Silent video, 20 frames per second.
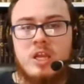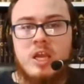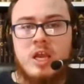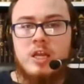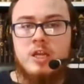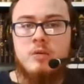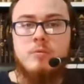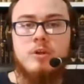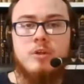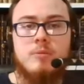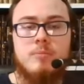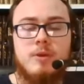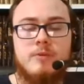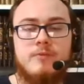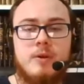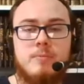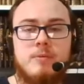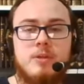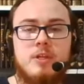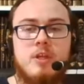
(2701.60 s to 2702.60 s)
anyone in my
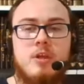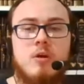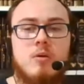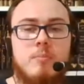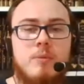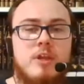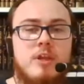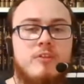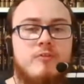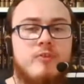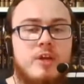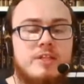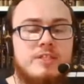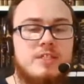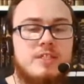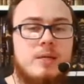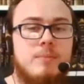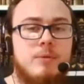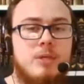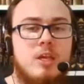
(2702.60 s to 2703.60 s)
family or many
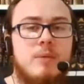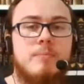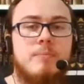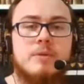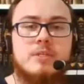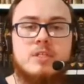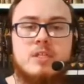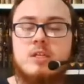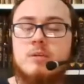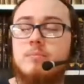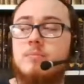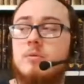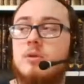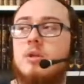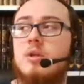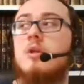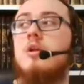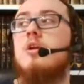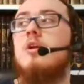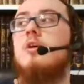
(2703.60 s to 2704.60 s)
friends that I became Muslim
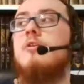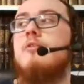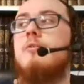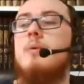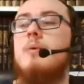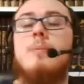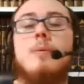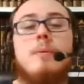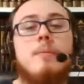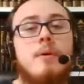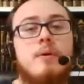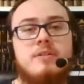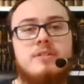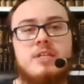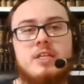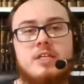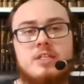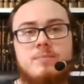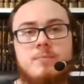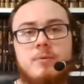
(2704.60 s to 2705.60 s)
for maybe about
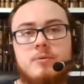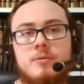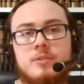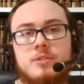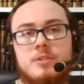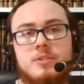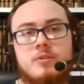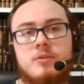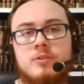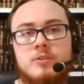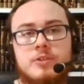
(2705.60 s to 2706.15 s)
6 months.